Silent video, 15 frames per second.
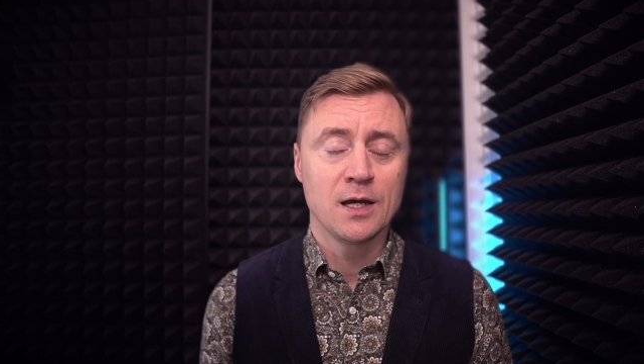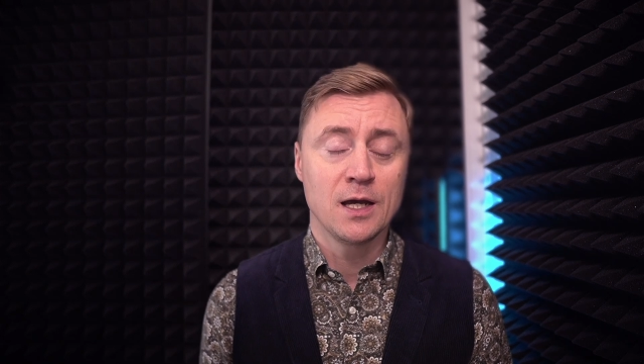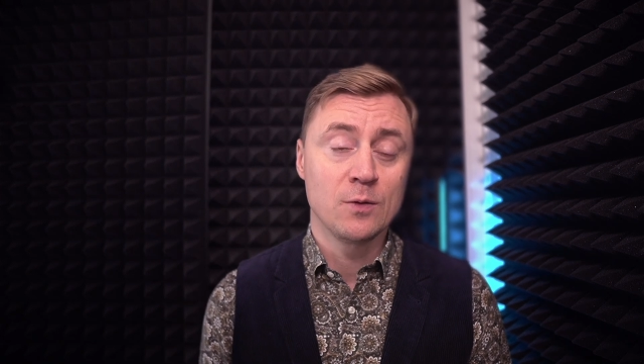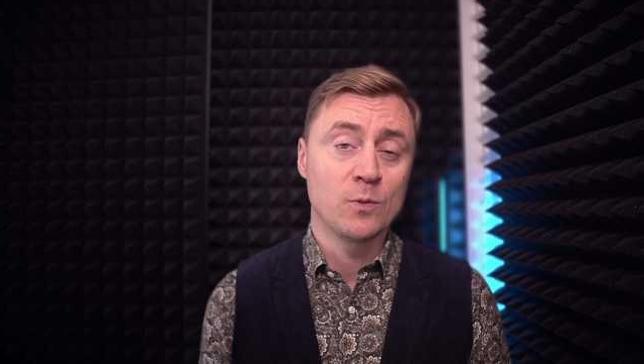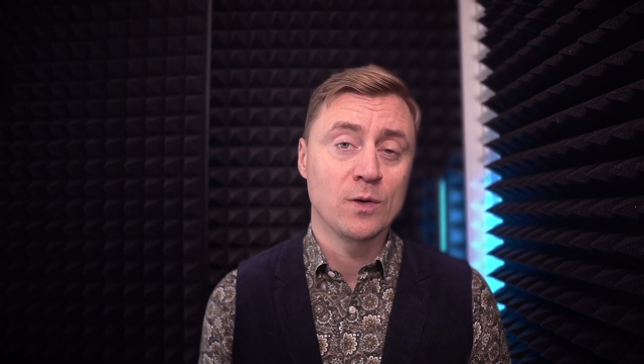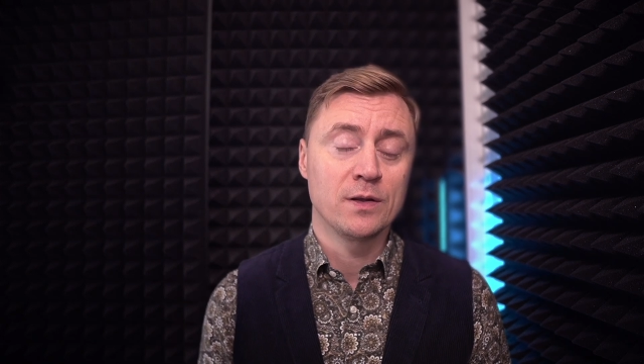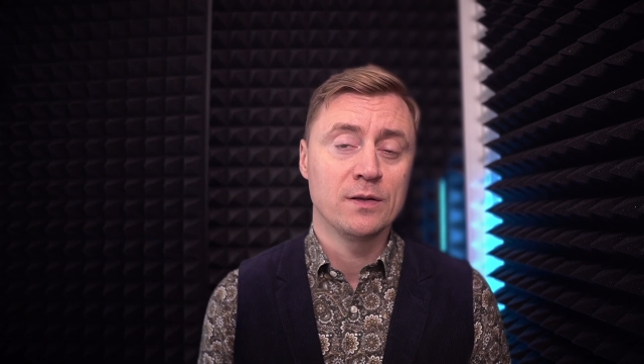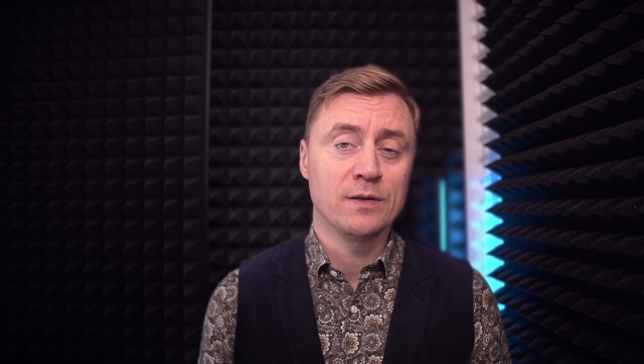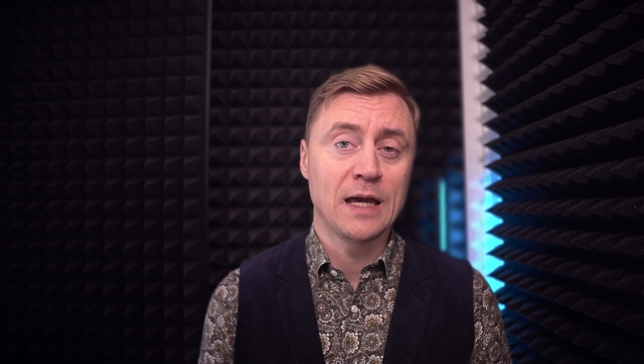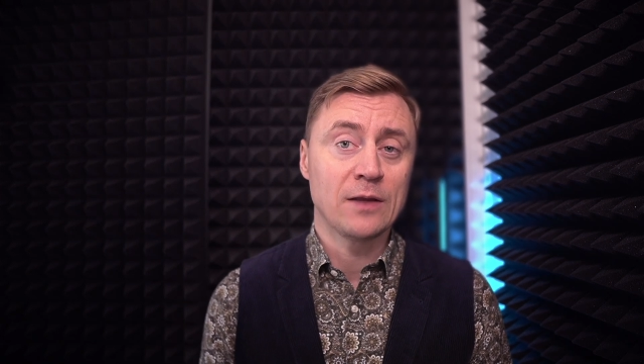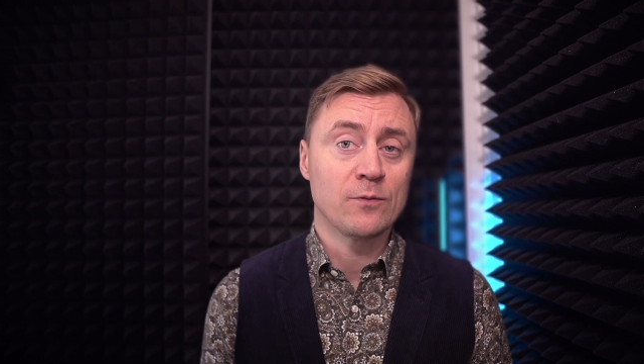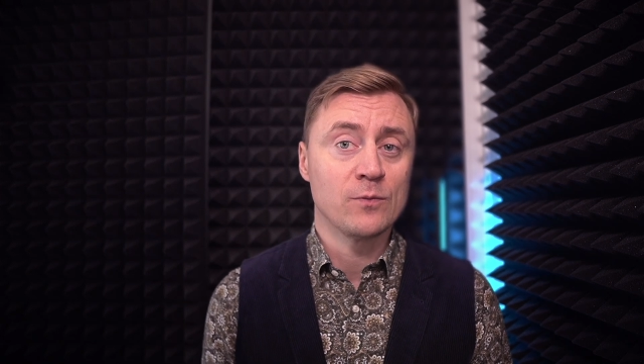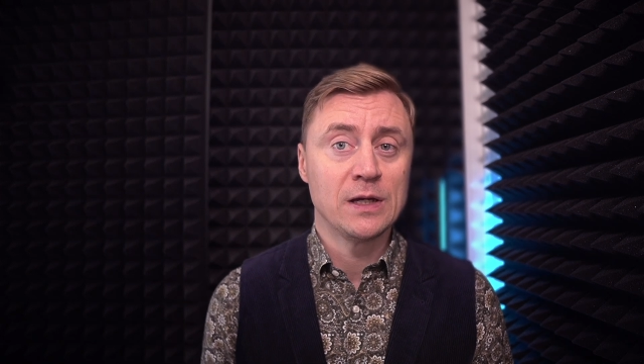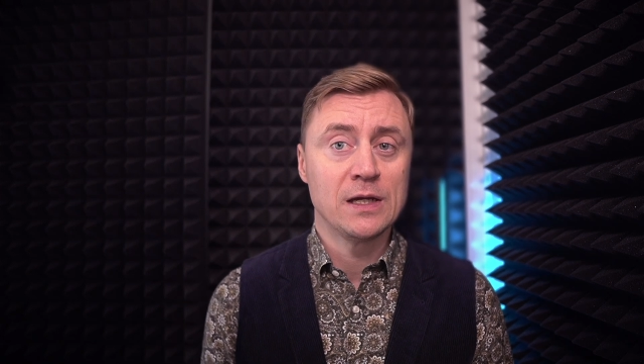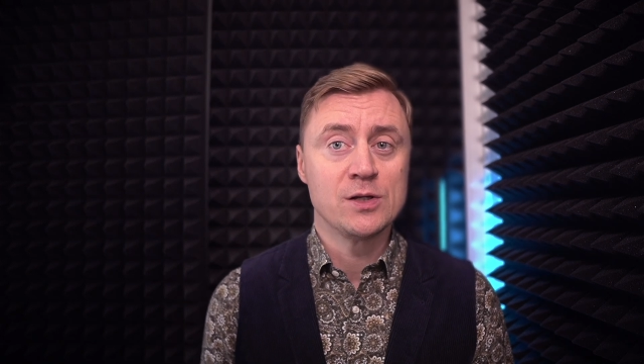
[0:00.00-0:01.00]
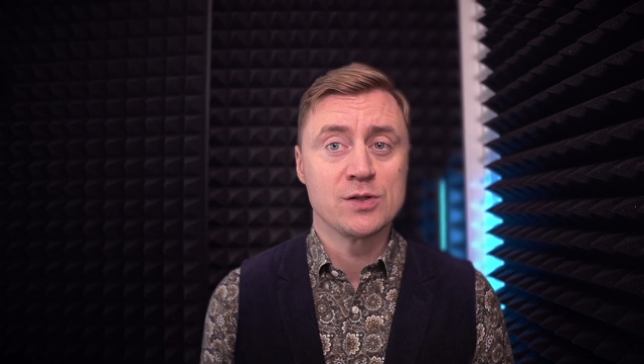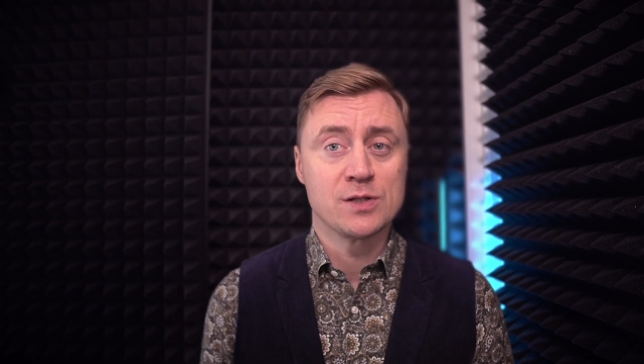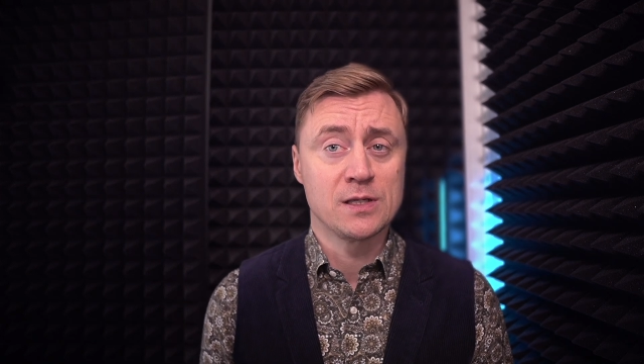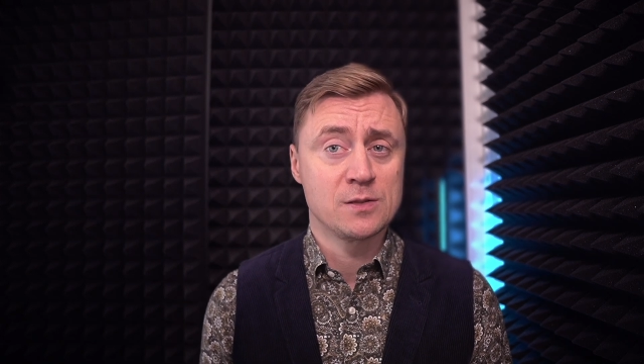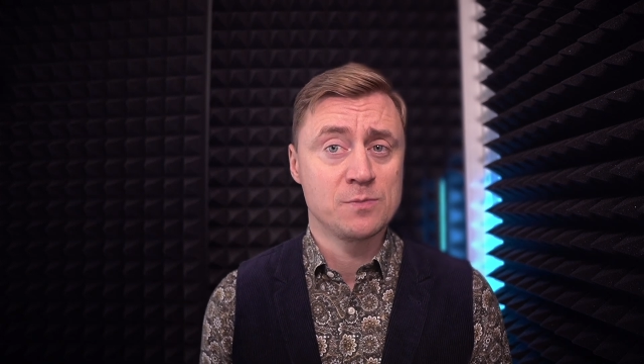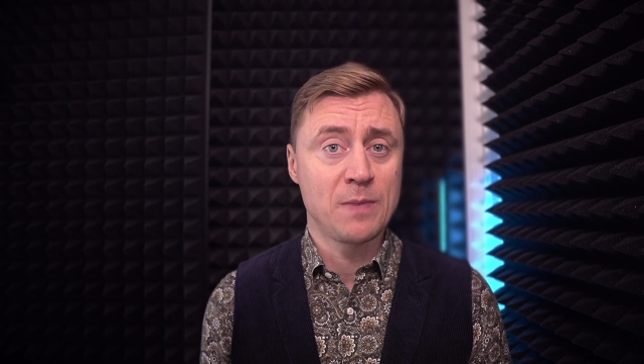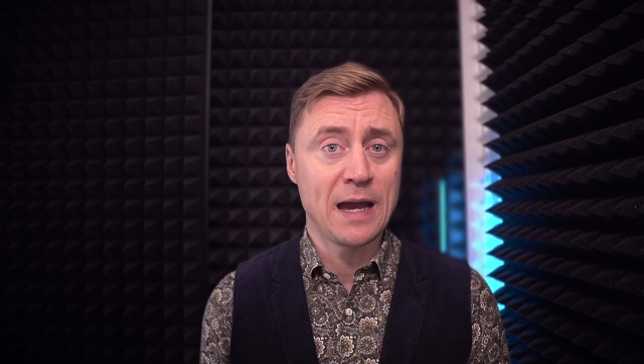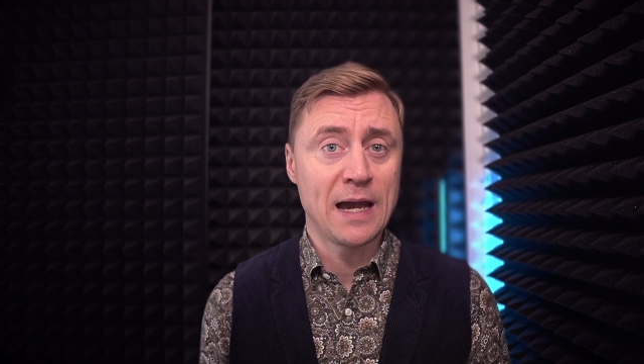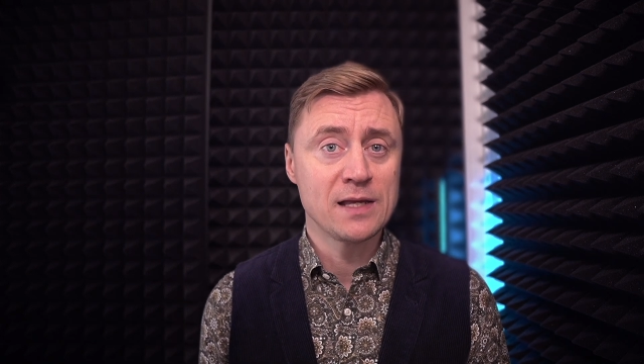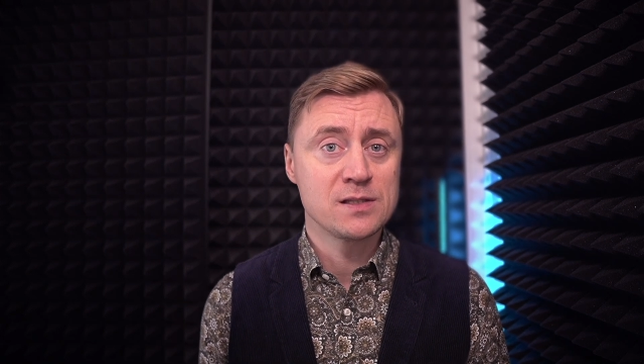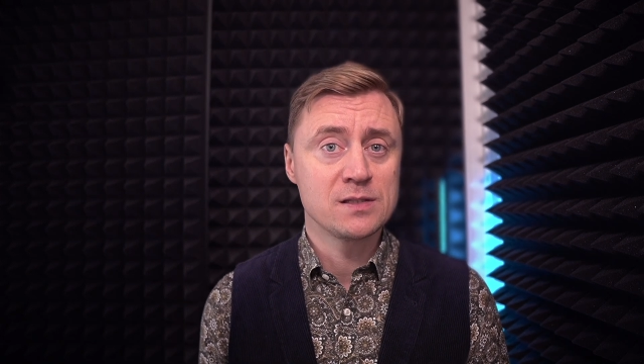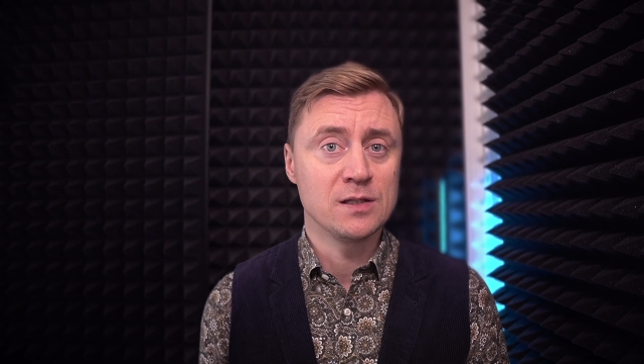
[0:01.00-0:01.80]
and when that range has passed,